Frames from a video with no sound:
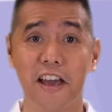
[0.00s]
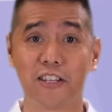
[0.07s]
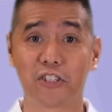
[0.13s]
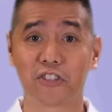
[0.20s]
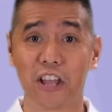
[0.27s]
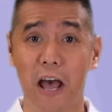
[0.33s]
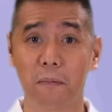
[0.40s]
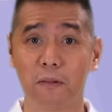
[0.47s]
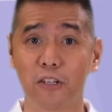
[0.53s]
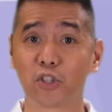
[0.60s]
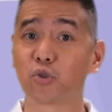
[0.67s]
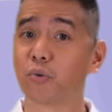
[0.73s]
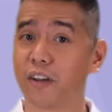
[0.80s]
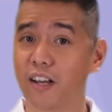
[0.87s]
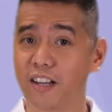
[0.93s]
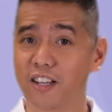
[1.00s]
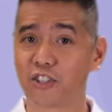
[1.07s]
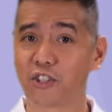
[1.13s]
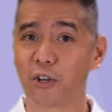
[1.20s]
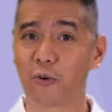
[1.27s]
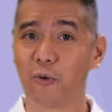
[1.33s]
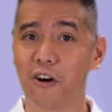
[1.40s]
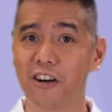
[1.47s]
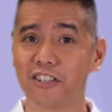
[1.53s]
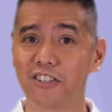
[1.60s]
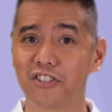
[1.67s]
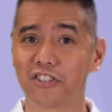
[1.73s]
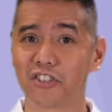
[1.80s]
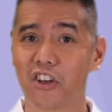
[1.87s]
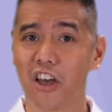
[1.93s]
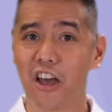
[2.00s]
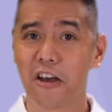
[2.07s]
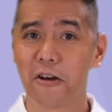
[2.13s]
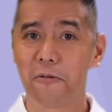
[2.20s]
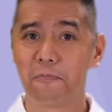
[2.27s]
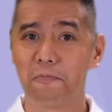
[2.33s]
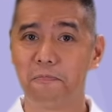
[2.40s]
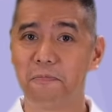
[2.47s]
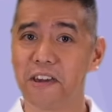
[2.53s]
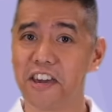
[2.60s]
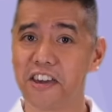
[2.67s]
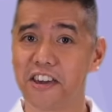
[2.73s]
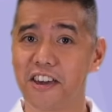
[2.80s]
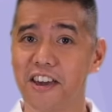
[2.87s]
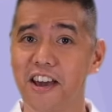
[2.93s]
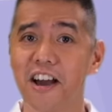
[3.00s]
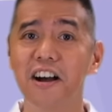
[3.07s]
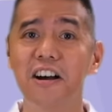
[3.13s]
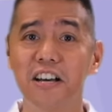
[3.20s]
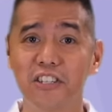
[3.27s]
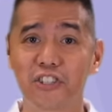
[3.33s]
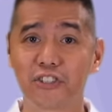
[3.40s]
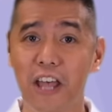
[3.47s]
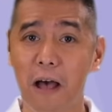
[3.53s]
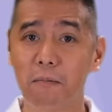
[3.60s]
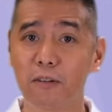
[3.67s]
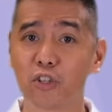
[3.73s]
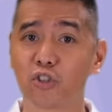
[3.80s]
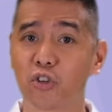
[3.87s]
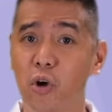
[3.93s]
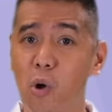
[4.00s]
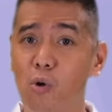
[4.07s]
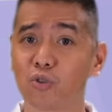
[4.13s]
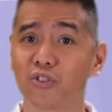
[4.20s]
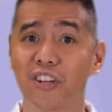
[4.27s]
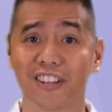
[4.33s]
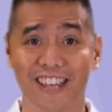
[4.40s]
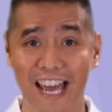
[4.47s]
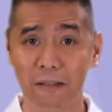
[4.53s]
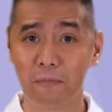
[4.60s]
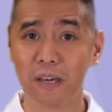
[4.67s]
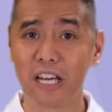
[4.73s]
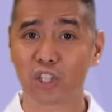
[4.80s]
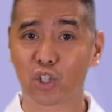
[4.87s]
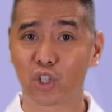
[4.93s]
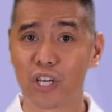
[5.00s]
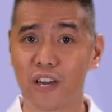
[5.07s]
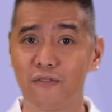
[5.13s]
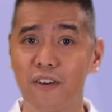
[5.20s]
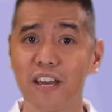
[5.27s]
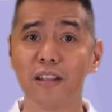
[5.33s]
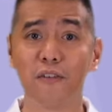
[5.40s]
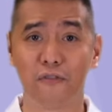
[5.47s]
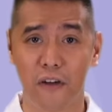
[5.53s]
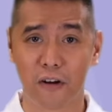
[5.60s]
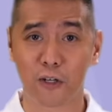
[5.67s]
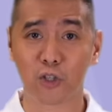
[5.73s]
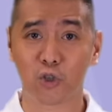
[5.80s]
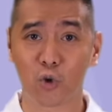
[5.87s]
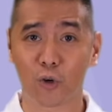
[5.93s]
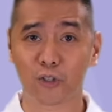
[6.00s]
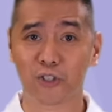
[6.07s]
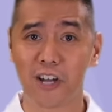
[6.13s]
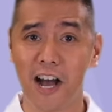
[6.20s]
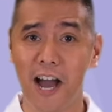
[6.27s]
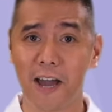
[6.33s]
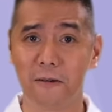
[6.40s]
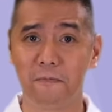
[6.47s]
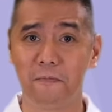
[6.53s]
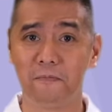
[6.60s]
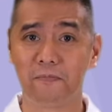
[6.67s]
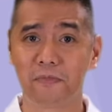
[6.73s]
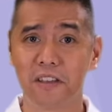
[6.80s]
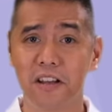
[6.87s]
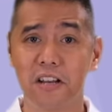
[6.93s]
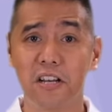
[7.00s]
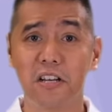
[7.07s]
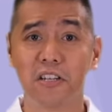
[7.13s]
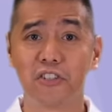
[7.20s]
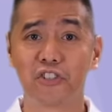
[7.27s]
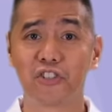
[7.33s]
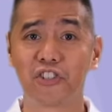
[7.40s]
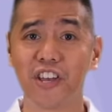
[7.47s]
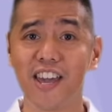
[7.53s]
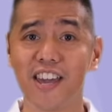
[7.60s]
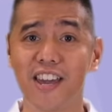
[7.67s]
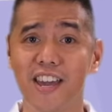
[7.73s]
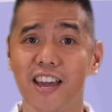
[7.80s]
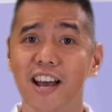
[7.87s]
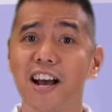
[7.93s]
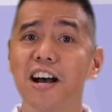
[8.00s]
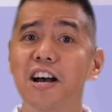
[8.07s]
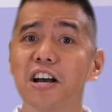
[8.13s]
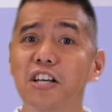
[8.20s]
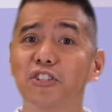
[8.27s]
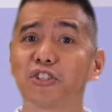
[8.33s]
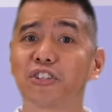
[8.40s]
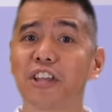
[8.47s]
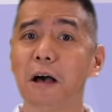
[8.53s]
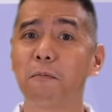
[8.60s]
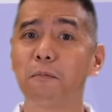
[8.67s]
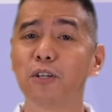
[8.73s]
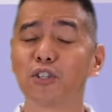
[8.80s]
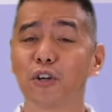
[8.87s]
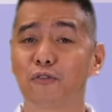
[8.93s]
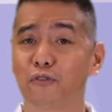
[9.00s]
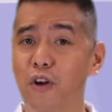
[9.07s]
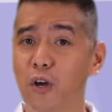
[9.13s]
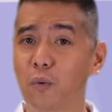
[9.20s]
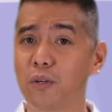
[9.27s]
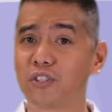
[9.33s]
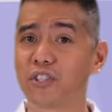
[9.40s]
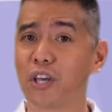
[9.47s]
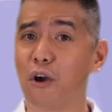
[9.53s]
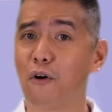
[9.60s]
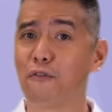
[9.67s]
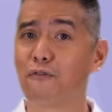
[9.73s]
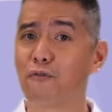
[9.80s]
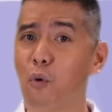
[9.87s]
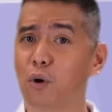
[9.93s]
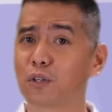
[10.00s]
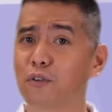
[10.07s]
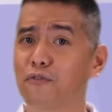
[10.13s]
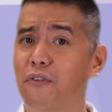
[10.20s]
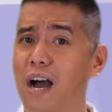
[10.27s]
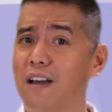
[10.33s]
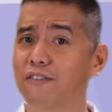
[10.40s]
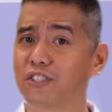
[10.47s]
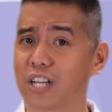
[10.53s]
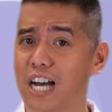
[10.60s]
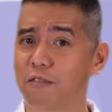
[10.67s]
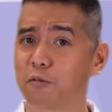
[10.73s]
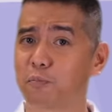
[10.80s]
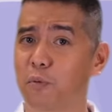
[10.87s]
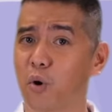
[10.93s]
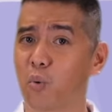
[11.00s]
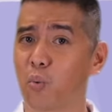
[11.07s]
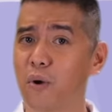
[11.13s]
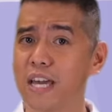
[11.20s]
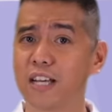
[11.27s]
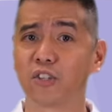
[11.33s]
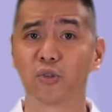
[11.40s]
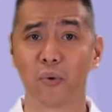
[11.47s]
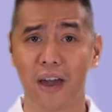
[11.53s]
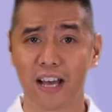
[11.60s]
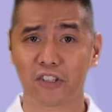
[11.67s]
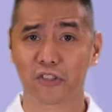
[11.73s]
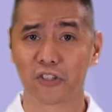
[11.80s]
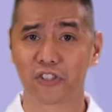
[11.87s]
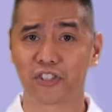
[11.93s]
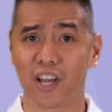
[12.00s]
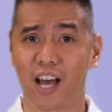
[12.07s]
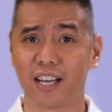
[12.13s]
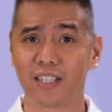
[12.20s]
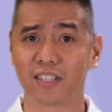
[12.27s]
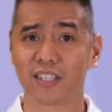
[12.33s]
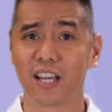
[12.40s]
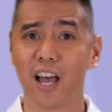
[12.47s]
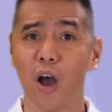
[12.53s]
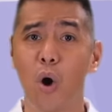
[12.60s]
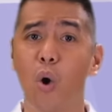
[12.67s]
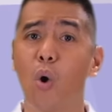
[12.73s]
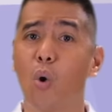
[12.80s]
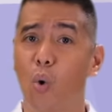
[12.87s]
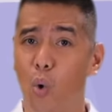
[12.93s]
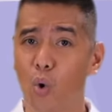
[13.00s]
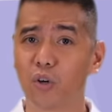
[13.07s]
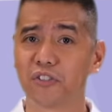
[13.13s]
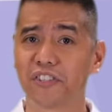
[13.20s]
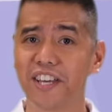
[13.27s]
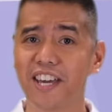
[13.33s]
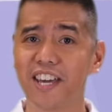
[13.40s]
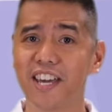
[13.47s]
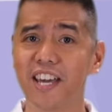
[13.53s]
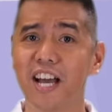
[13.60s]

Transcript: Establish realistic ones. B. Establish goals that can be achieved in a very short time. C. Establish a frequency of 4 to 5 times per week to exercise. Or D.